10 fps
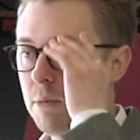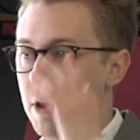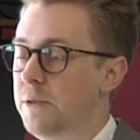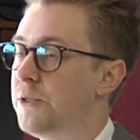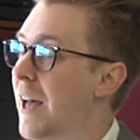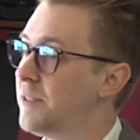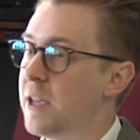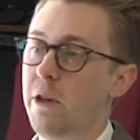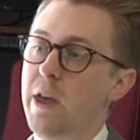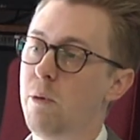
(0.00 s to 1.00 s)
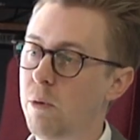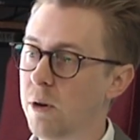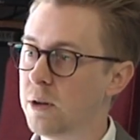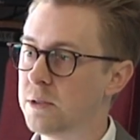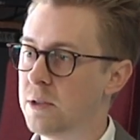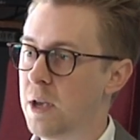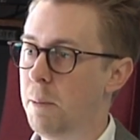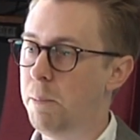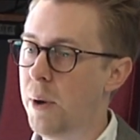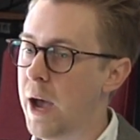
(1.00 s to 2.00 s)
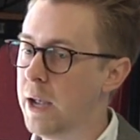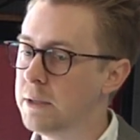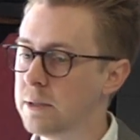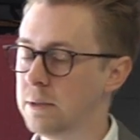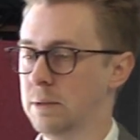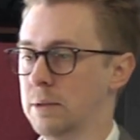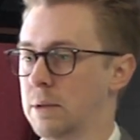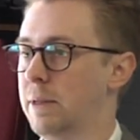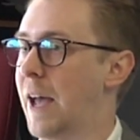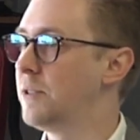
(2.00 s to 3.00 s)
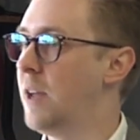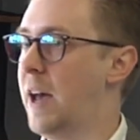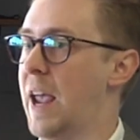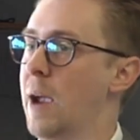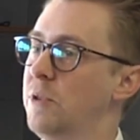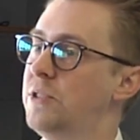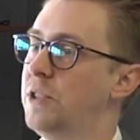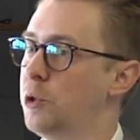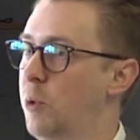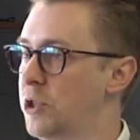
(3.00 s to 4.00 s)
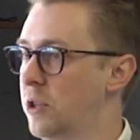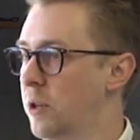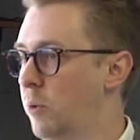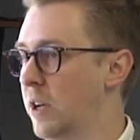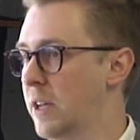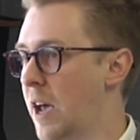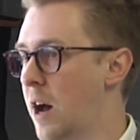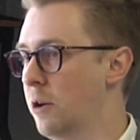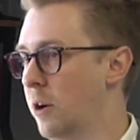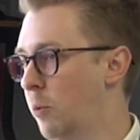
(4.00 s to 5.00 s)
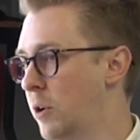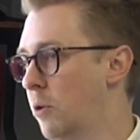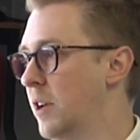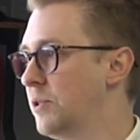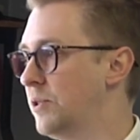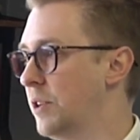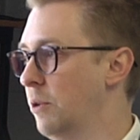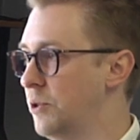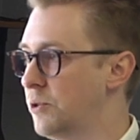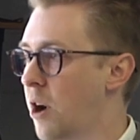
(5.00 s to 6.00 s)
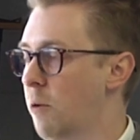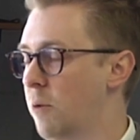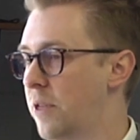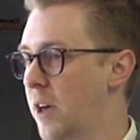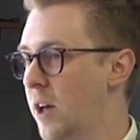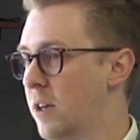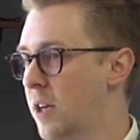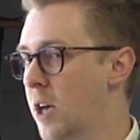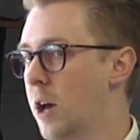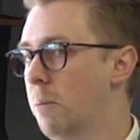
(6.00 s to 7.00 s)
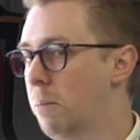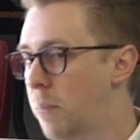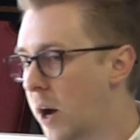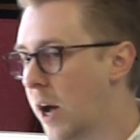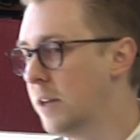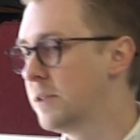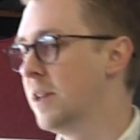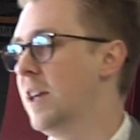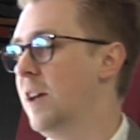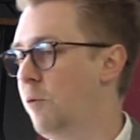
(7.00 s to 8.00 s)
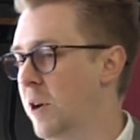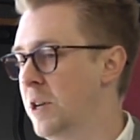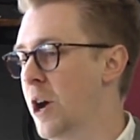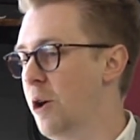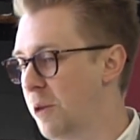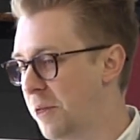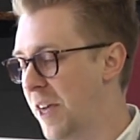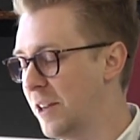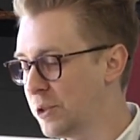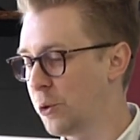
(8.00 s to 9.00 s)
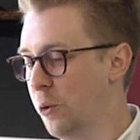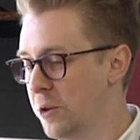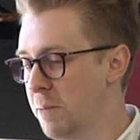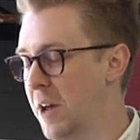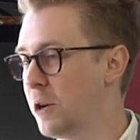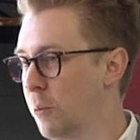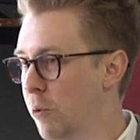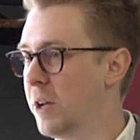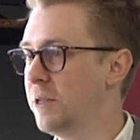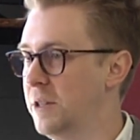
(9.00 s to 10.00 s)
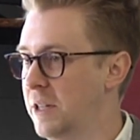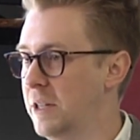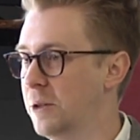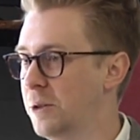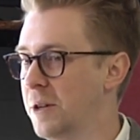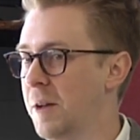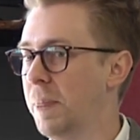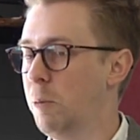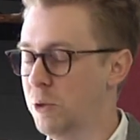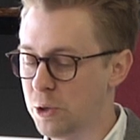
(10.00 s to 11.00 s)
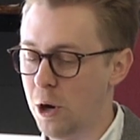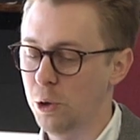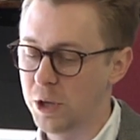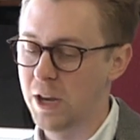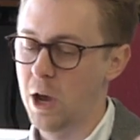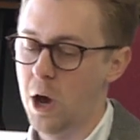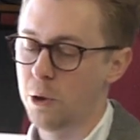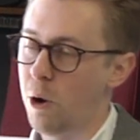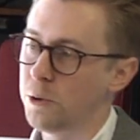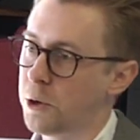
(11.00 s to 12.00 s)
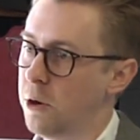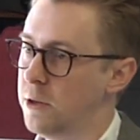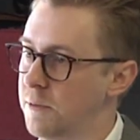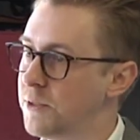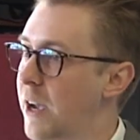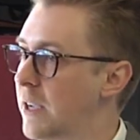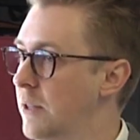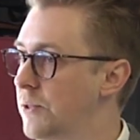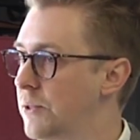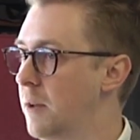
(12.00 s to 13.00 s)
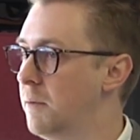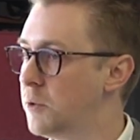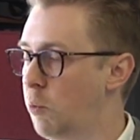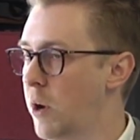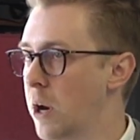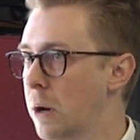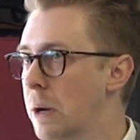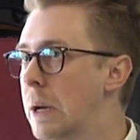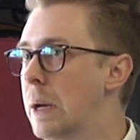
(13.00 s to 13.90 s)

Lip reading: And that's how that works. But that's not every situation that we encounter, and we don't necessarily start with that. But if we know that that's going to make or break the deal, then we start looking at other alternatives like incentives where